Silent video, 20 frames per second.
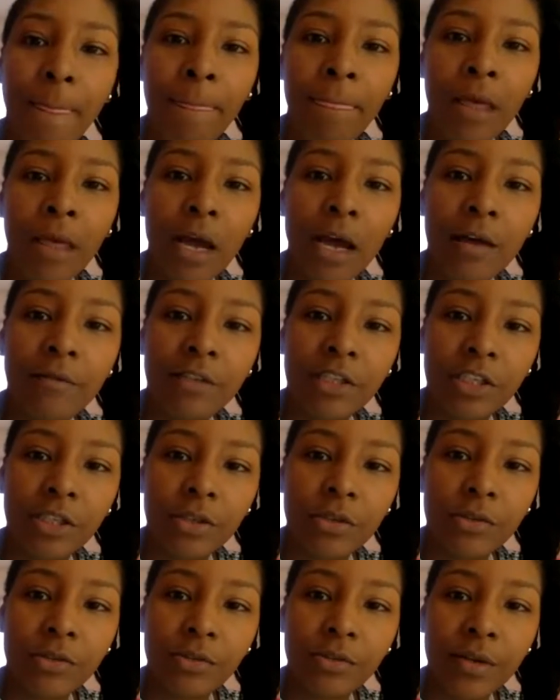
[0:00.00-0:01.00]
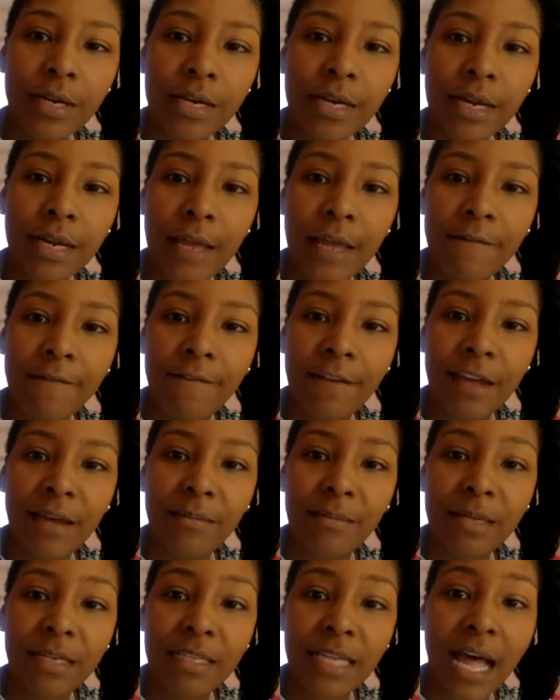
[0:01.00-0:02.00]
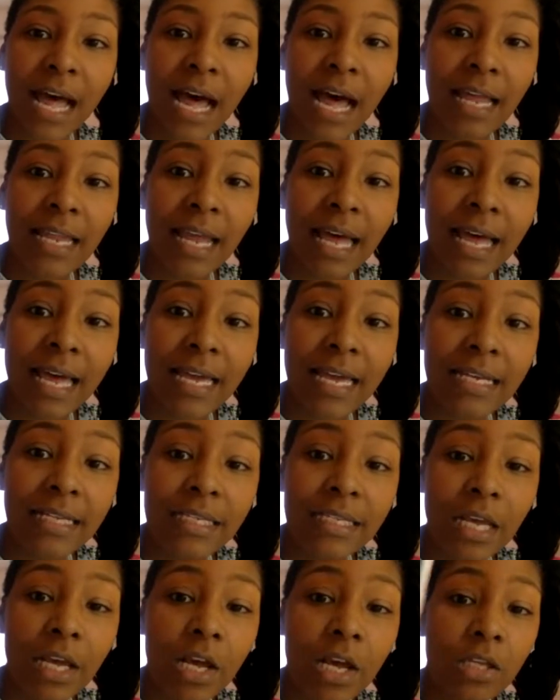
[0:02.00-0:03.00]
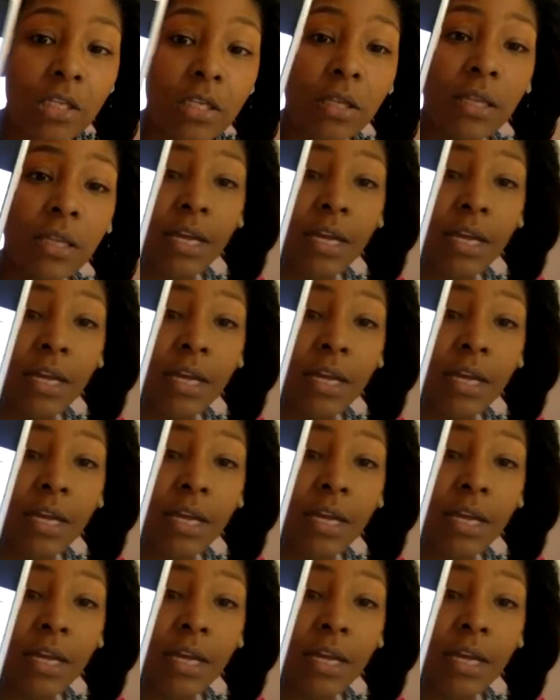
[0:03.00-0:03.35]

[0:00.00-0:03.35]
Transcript: of Children and Families hotlines. So there